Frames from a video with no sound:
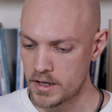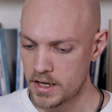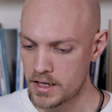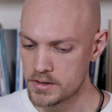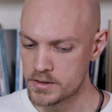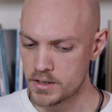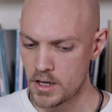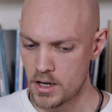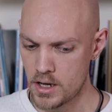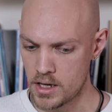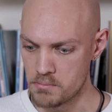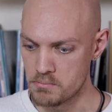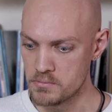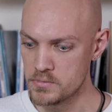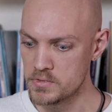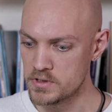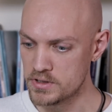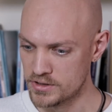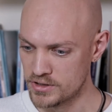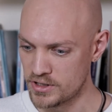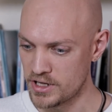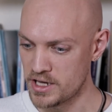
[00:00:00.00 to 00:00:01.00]
at
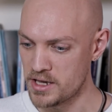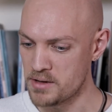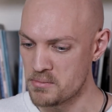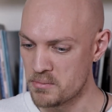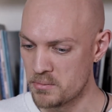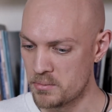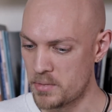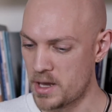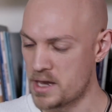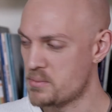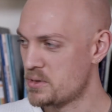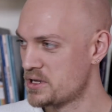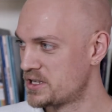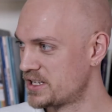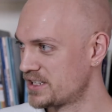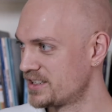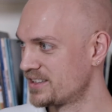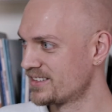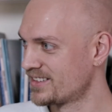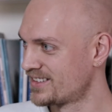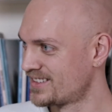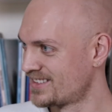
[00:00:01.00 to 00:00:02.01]
times it maybe
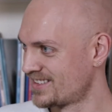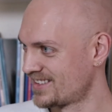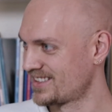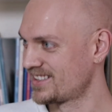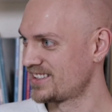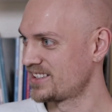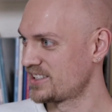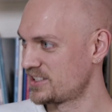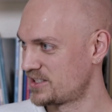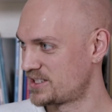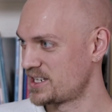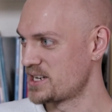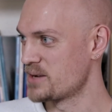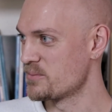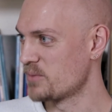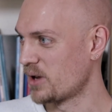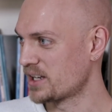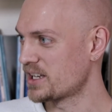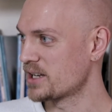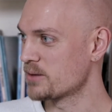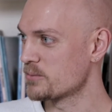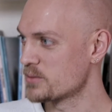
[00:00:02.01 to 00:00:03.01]
didn't seem
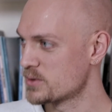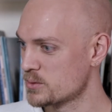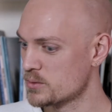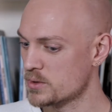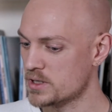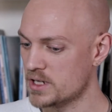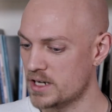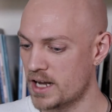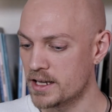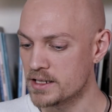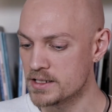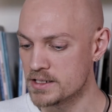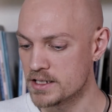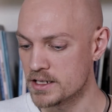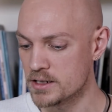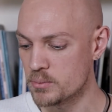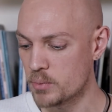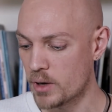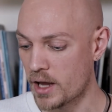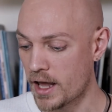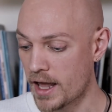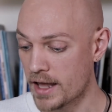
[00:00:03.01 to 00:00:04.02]
like it was all
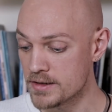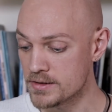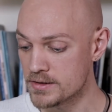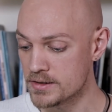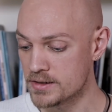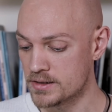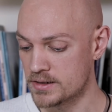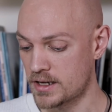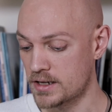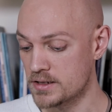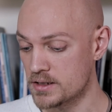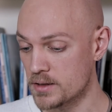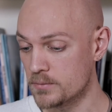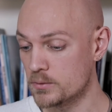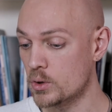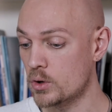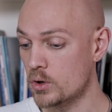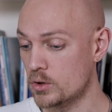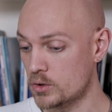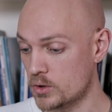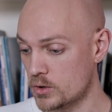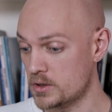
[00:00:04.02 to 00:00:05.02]
connected, but as I've
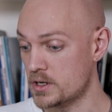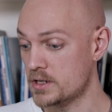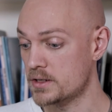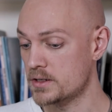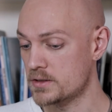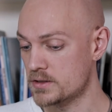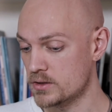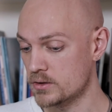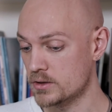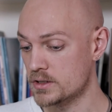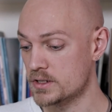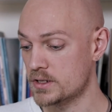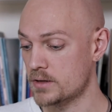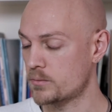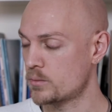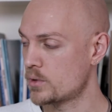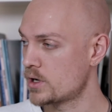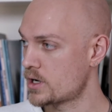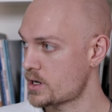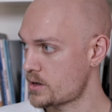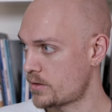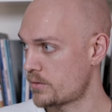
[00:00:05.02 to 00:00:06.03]
gone on, as long as I've
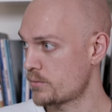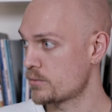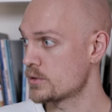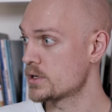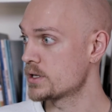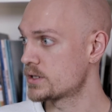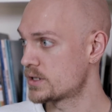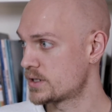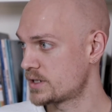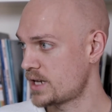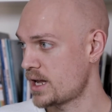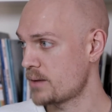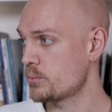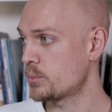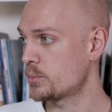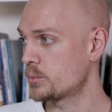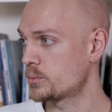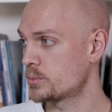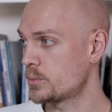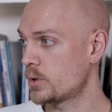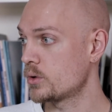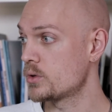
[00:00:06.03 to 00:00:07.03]
worked through each step
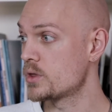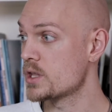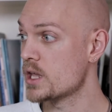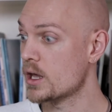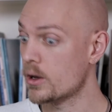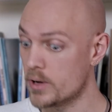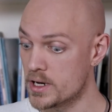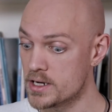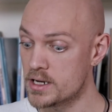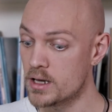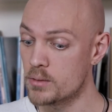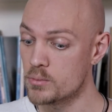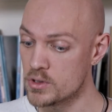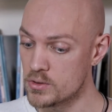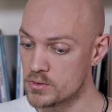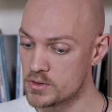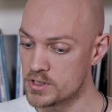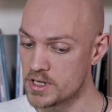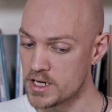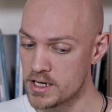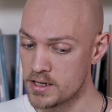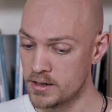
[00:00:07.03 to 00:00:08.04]
on the
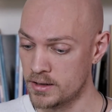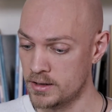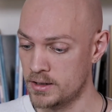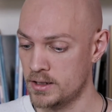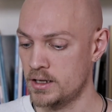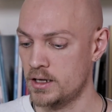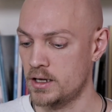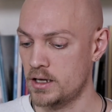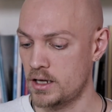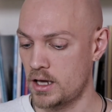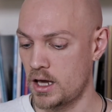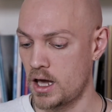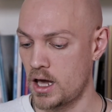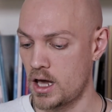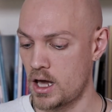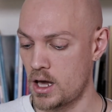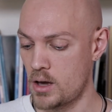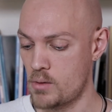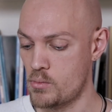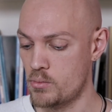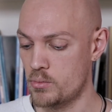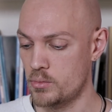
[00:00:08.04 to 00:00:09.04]
OAWG
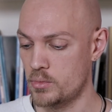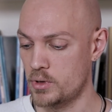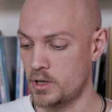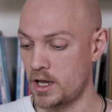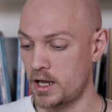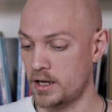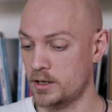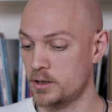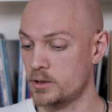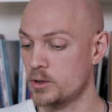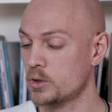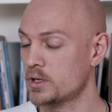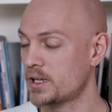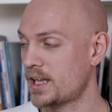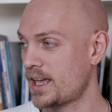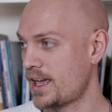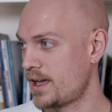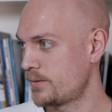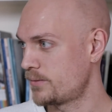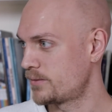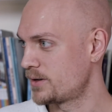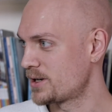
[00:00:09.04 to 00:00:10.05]
and look
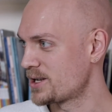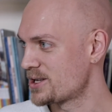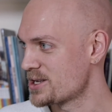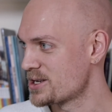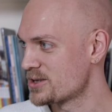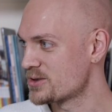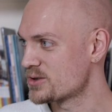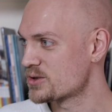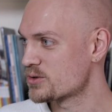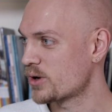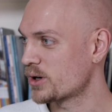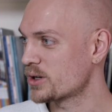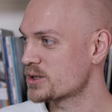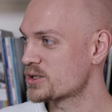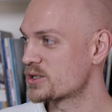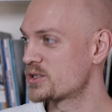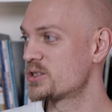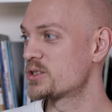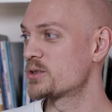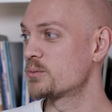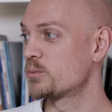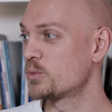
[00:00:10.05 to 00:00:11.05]
carefully at the
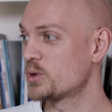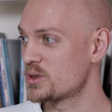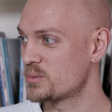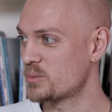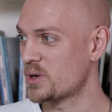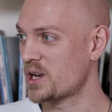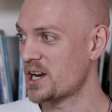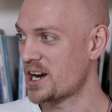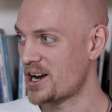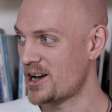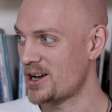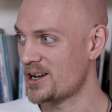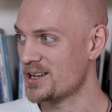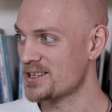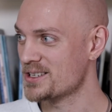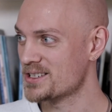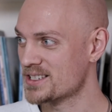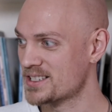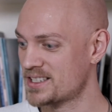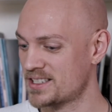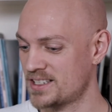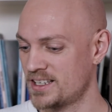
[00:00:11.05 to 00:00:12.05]
instructions and what's being
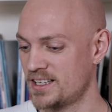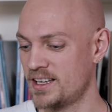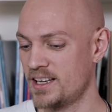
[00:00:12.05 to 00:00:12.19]
asked,